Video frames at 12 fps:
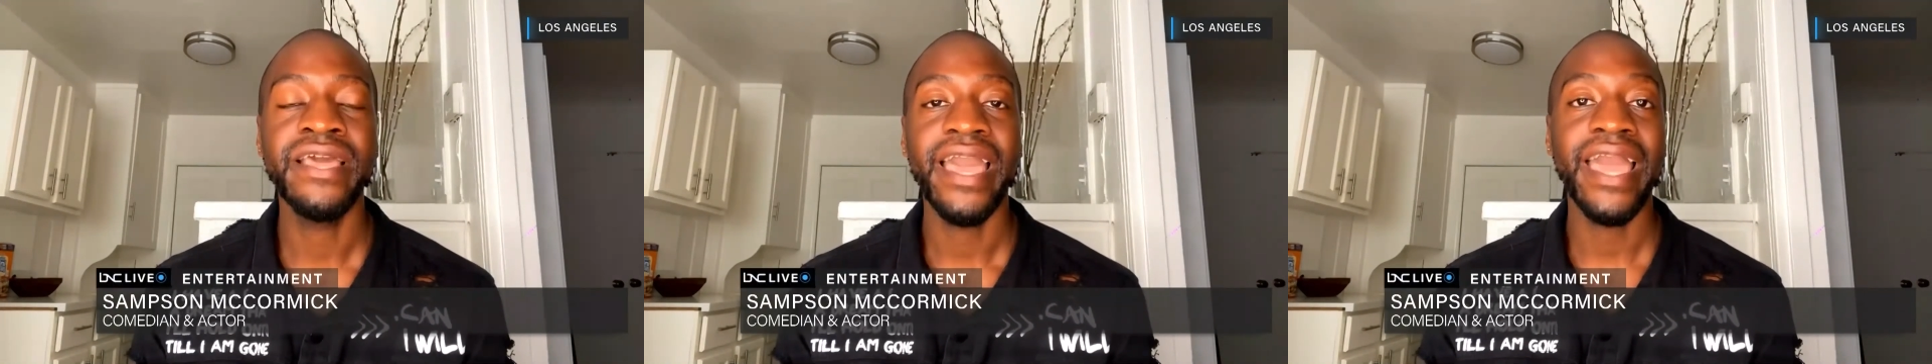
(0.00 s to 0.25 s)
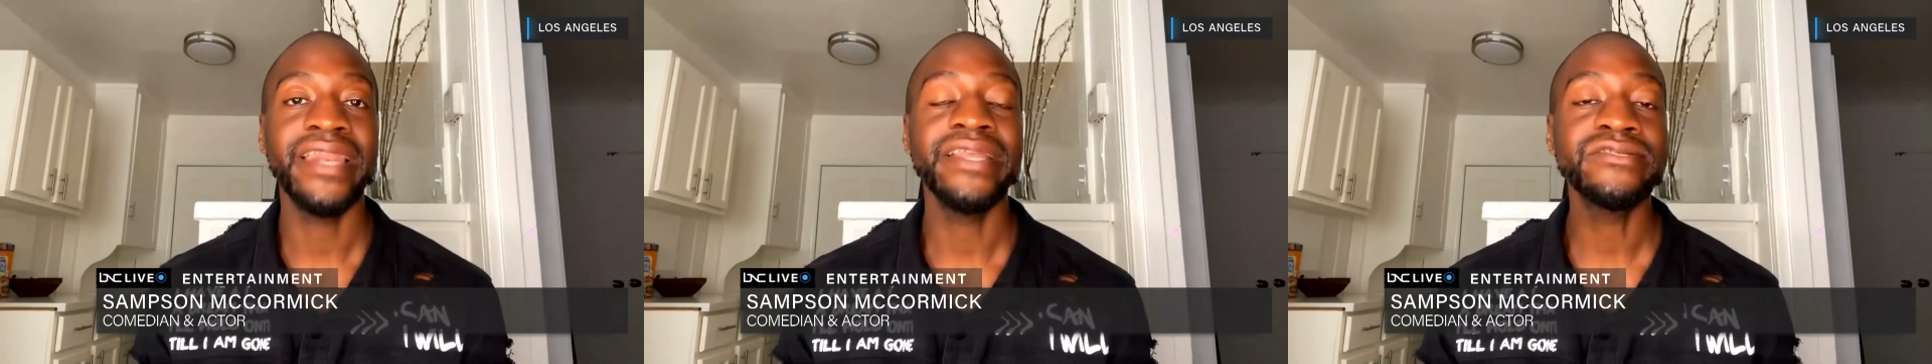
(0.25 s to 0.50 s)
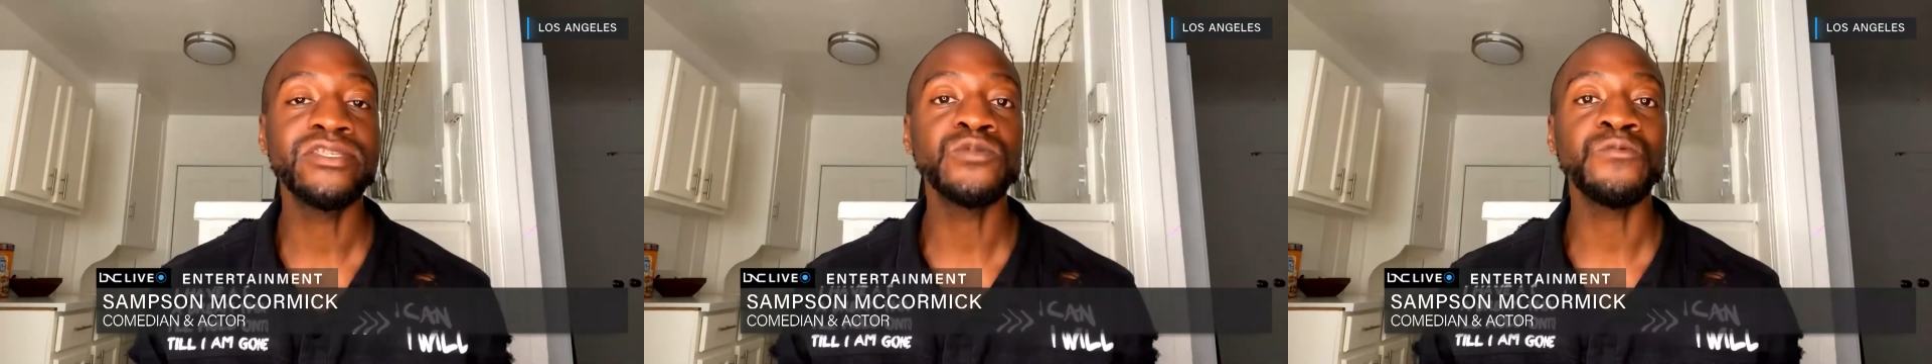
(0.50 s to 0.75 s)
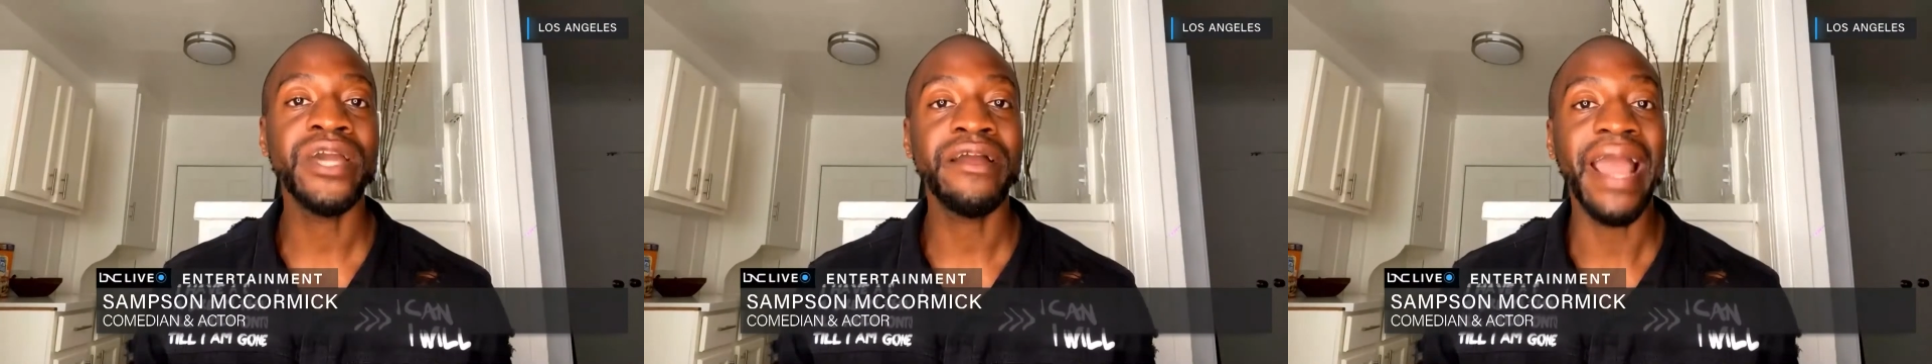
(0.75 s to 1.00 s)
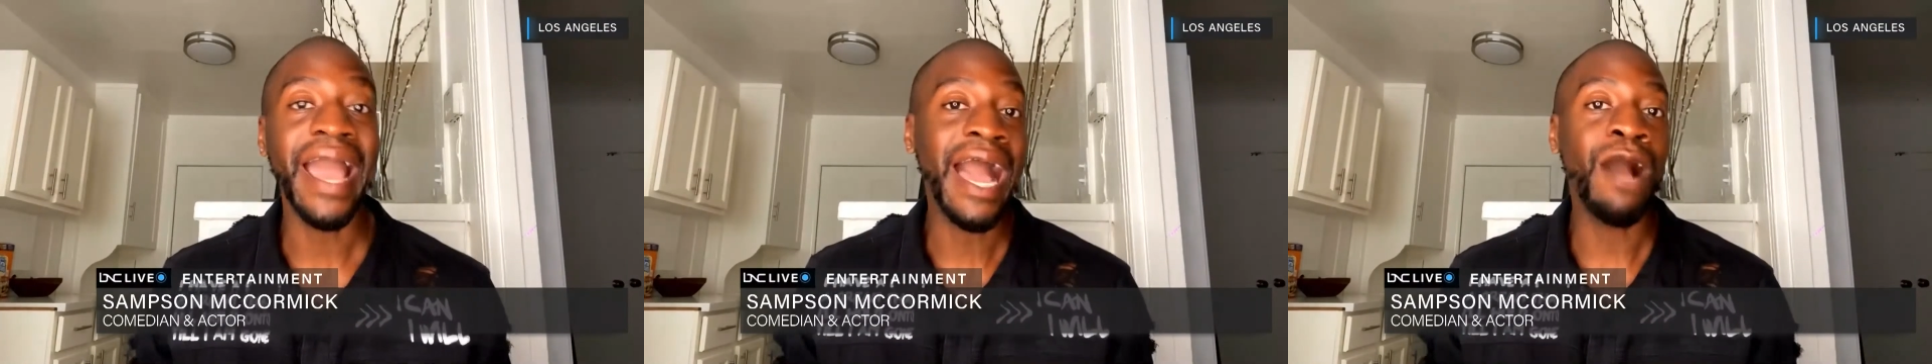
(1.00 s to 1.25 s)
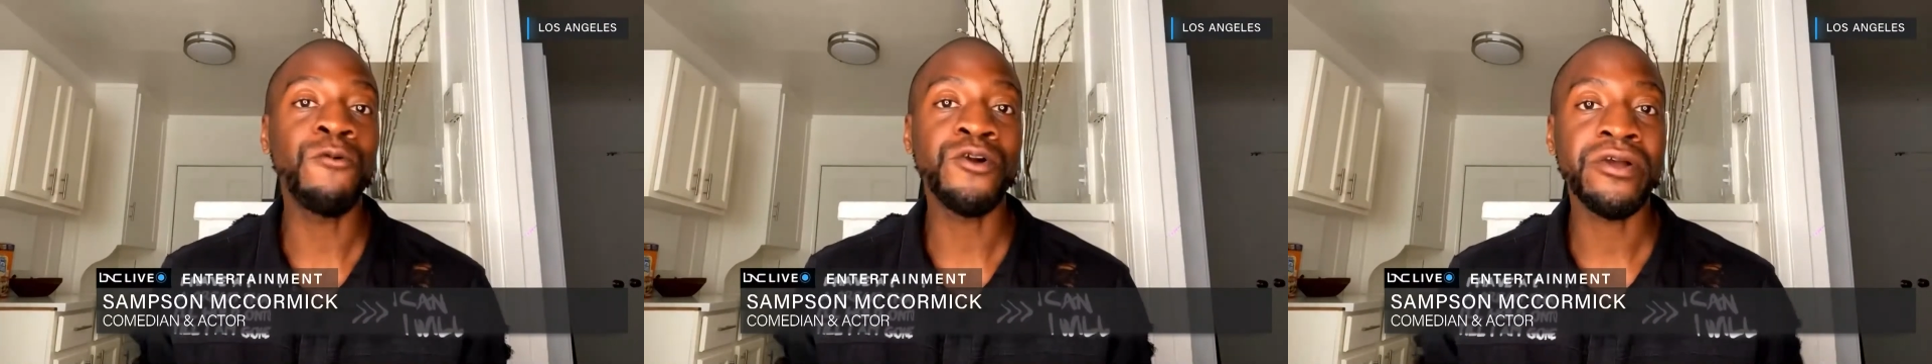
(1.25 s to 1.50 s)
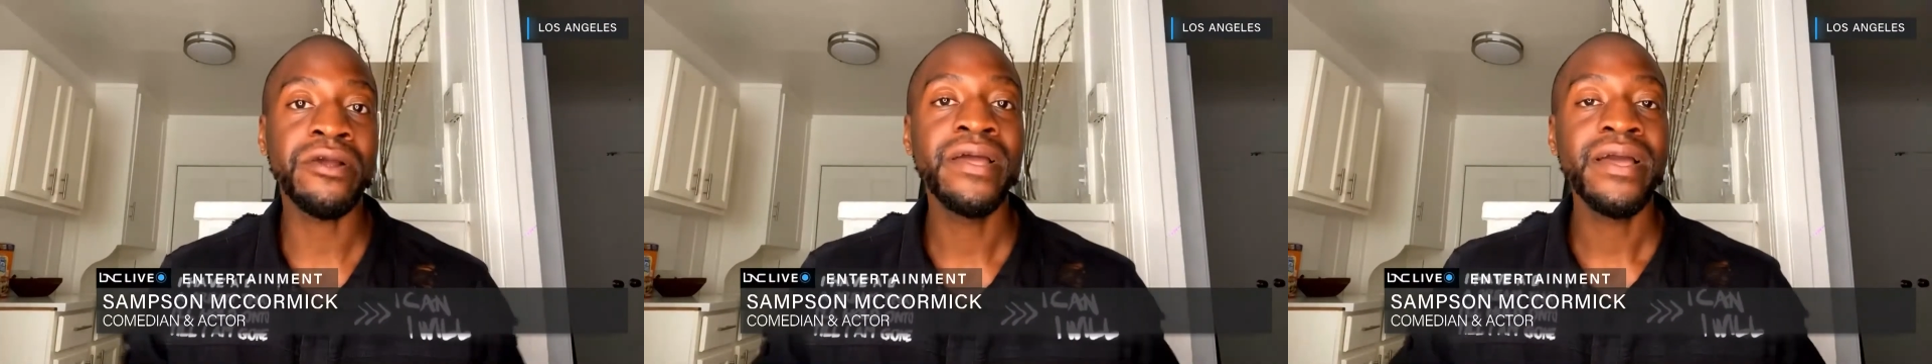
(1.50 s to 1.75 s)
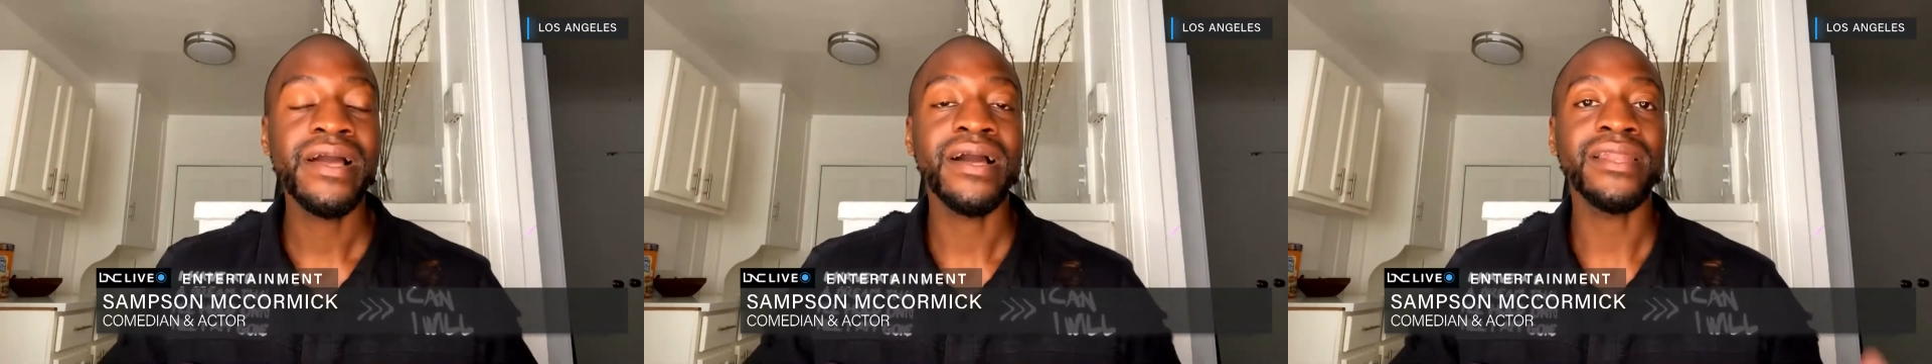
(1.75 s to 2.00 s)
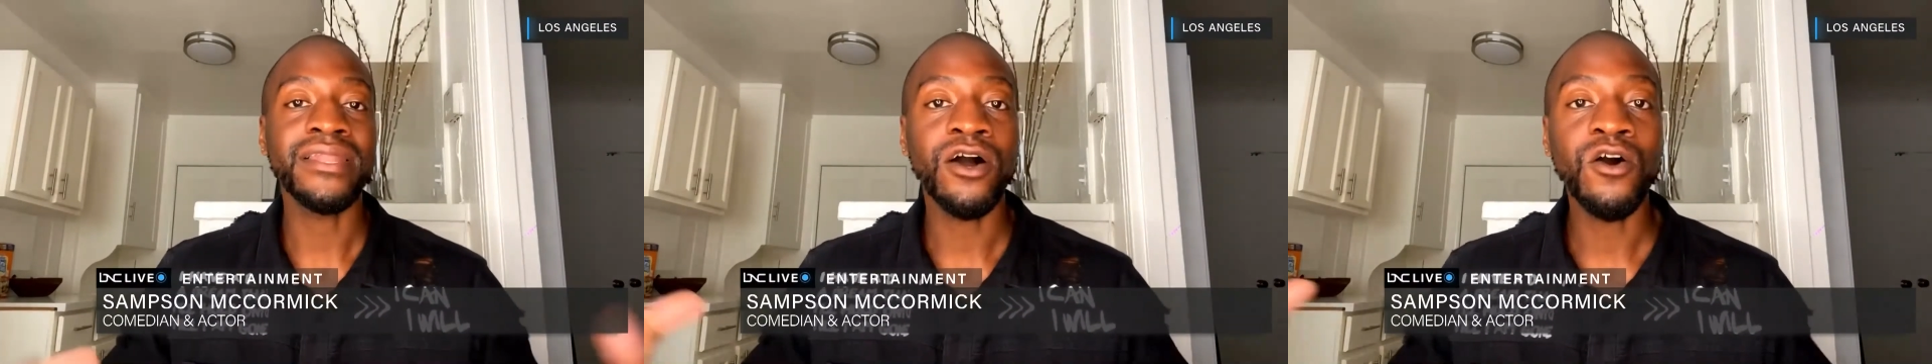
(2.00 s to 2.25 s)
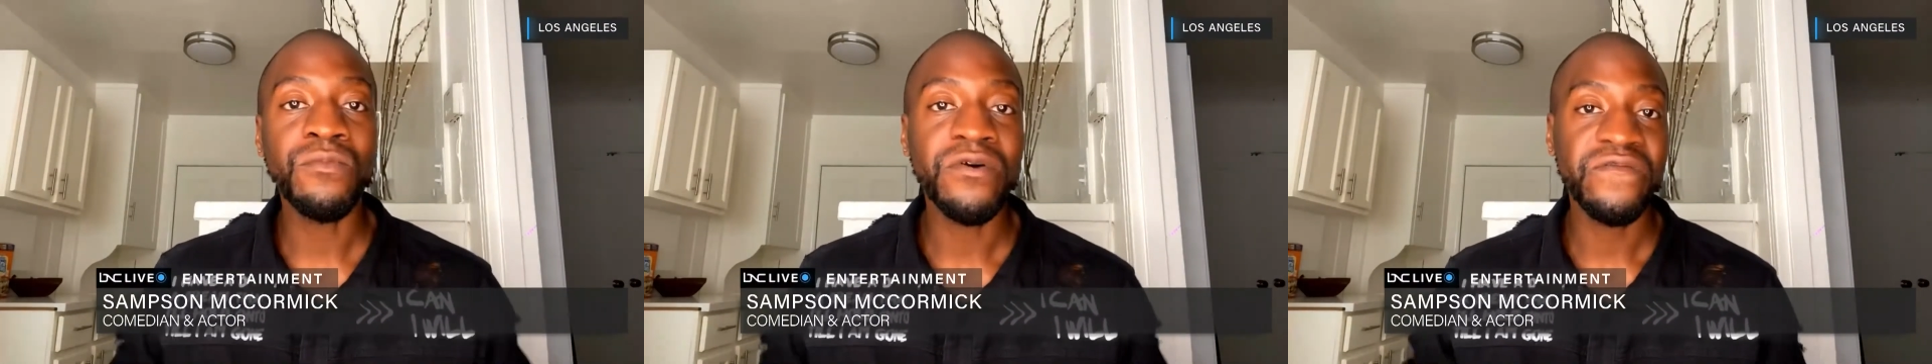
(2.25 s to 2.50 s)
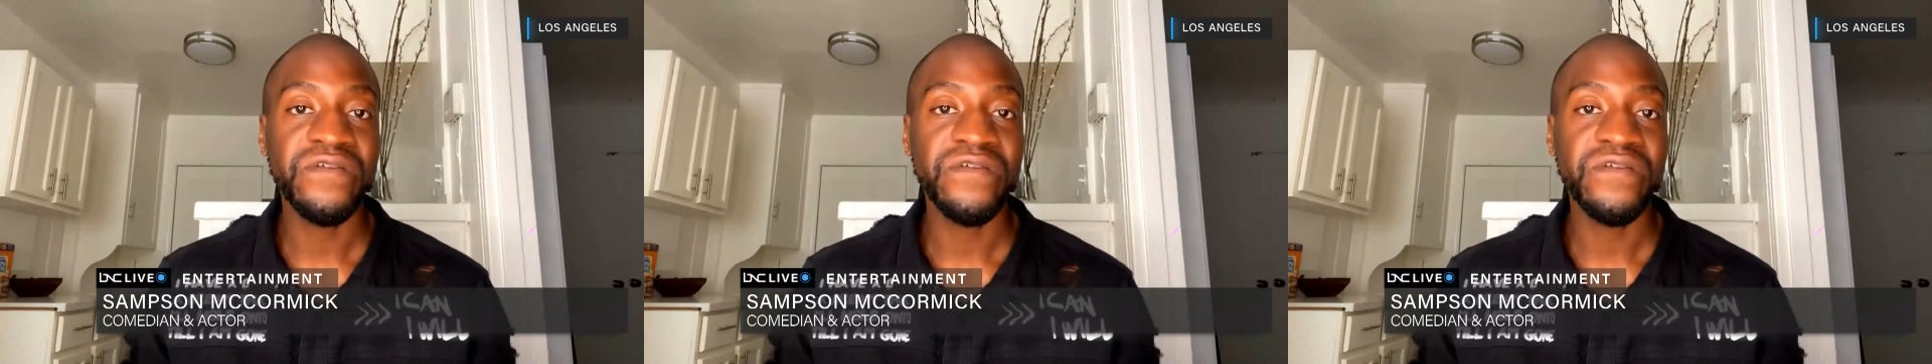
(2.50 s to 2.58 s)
and this is where our global